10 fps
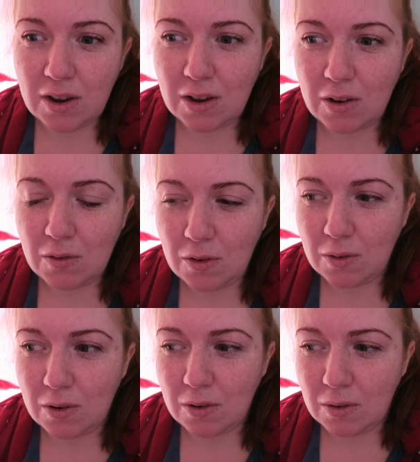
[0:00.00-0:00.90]
a
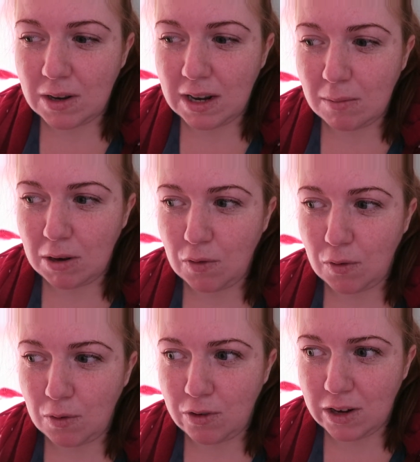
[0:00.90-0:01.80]
phone call telling me to
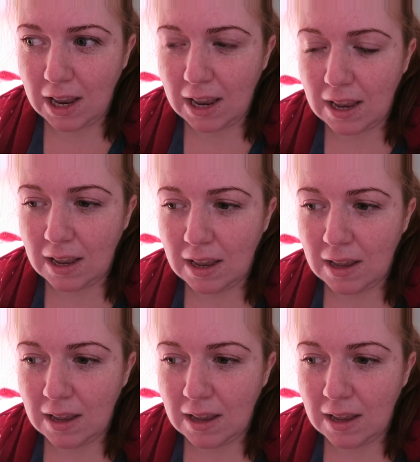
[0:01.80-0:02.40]
phone today?